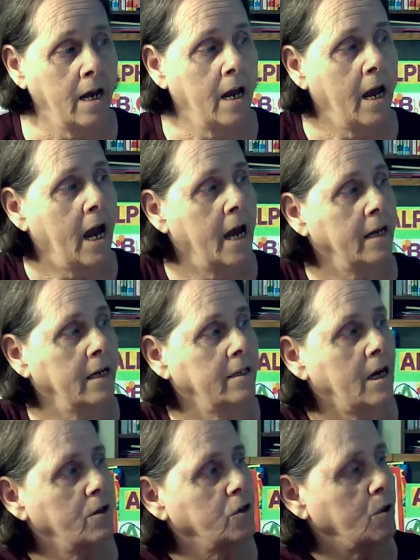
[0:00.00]
And it
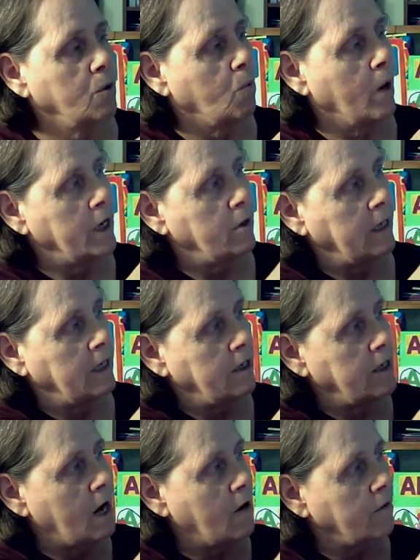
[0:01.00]
tells you what you need to
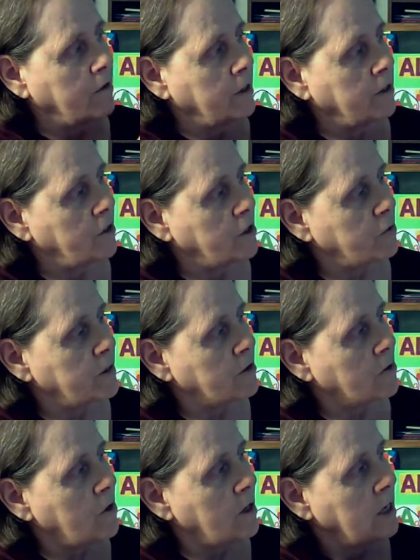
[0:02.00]
know. In nursery
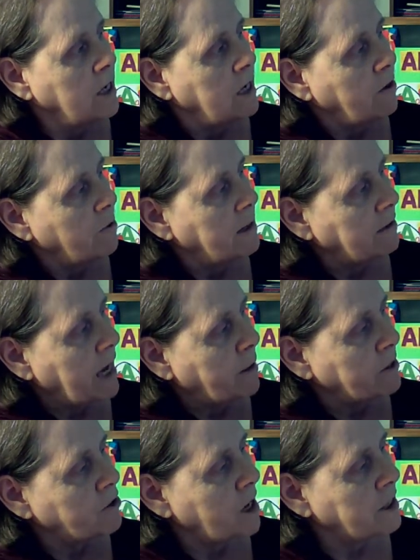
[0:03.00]
school, it would be
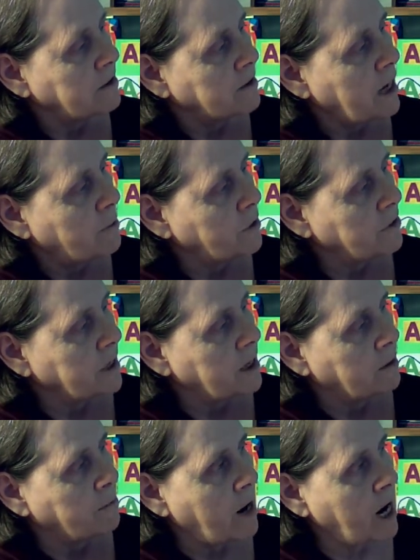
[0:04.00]
language arts, numbers,
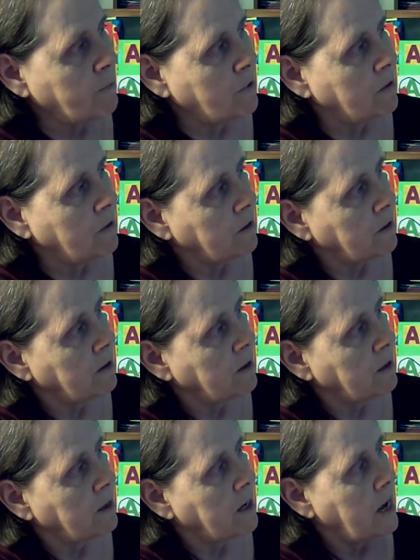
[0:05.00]
and Bible.
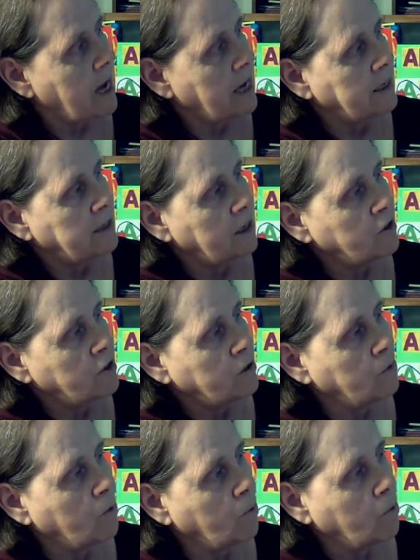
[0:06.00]
And it tells you
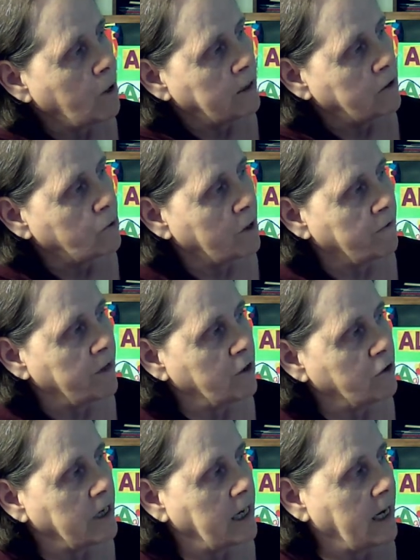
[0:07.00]
what sort of
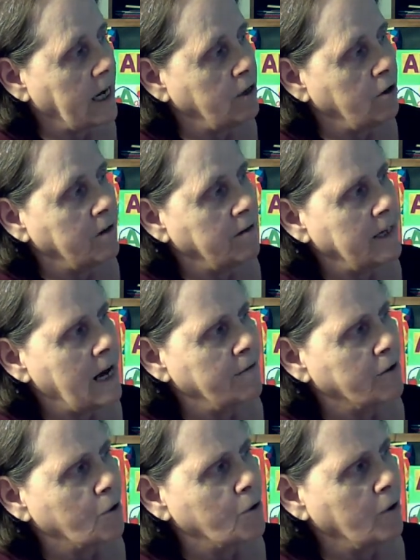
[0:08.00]
things you need. And you can see I've
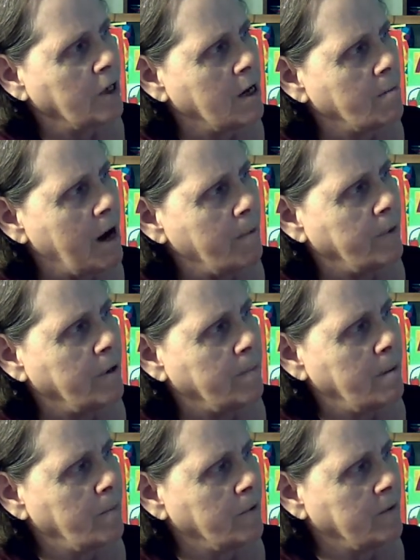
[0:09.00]
circled them. I put
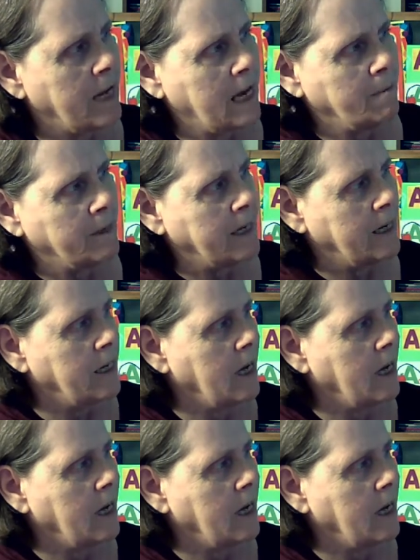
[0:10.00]
people's names in.